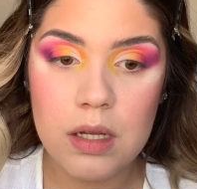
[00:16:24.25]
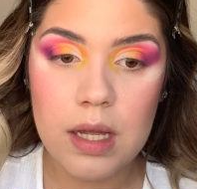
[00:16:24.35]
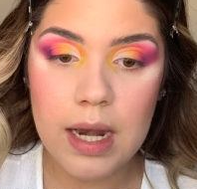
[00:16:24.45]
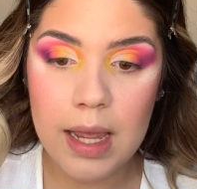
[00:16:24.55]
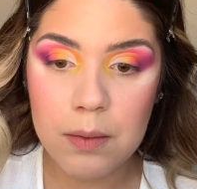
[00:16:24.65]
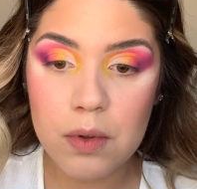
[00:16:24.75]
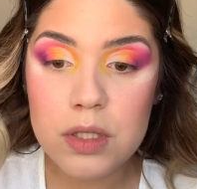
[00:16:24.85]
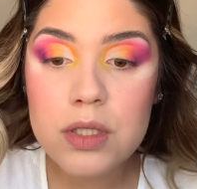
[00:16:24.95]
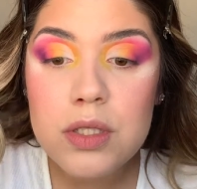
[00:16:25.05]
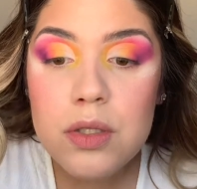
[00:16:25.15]
And I'm
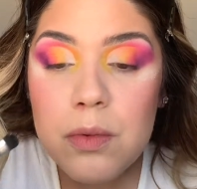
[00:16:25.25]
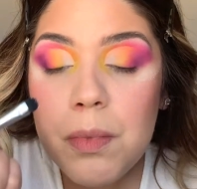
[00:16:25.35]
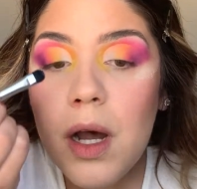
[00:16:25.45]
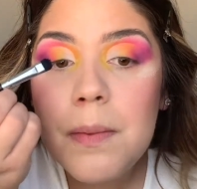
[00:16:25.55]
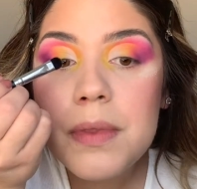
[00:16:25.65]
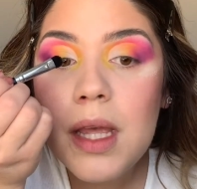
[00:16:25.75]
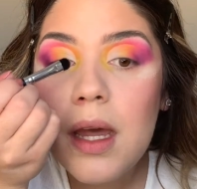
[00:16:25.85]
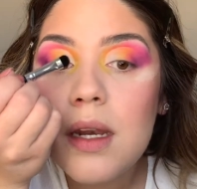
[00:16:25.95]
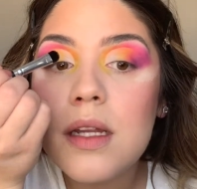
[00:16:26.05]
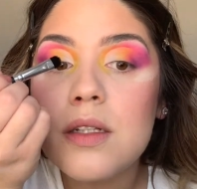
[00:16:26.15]
going to pop
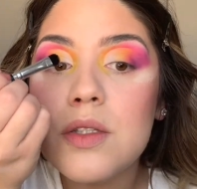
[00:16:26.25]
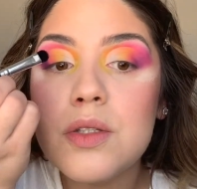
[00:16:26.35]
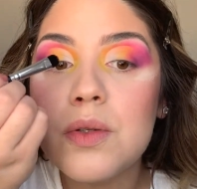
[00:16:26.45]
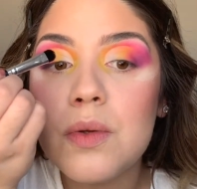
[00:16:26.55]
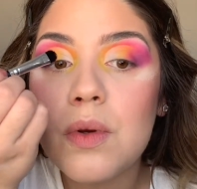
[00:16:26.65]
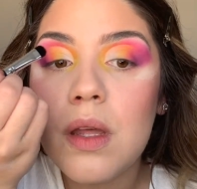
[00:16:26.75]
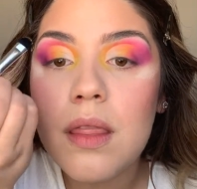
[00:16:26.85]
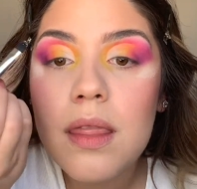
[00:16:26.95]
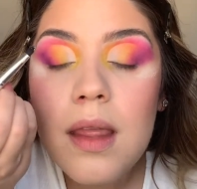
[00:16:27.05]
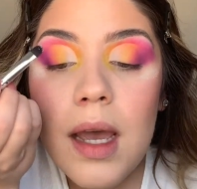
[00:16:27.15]
that into
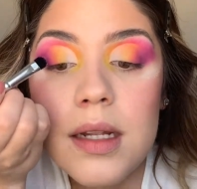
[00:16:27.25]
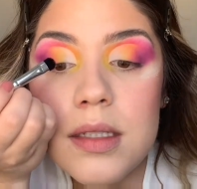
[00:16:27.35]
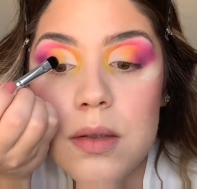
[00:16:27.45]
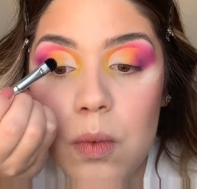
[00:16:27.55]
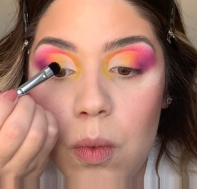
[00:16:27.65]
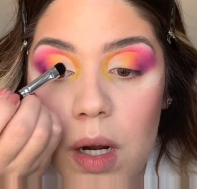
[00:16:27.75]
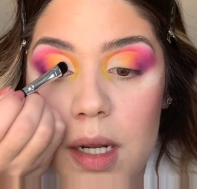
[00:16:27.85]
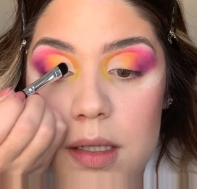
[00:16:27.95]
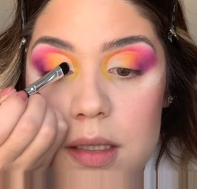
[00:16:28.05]
that white.